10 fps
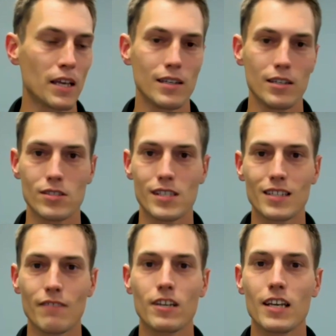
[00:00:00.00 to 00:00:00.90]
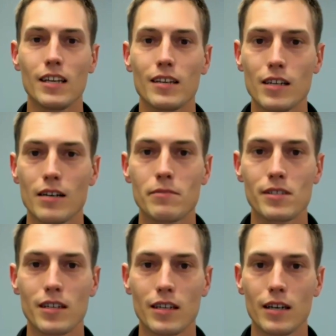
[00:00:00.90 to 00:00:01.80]
You know, significant income is
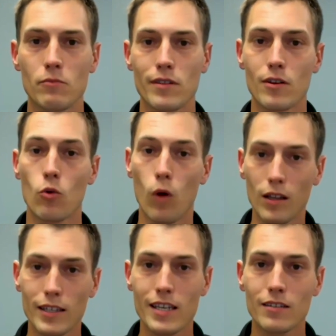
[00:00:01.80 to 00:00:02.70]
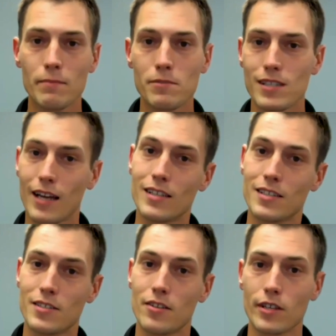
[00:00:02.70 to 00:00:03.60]
going to come with quality clips, not
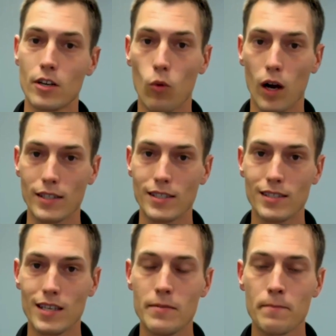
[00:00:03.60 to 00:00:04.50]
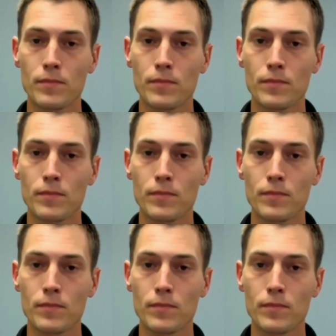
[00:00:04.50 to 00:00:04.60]
necessarily quantity,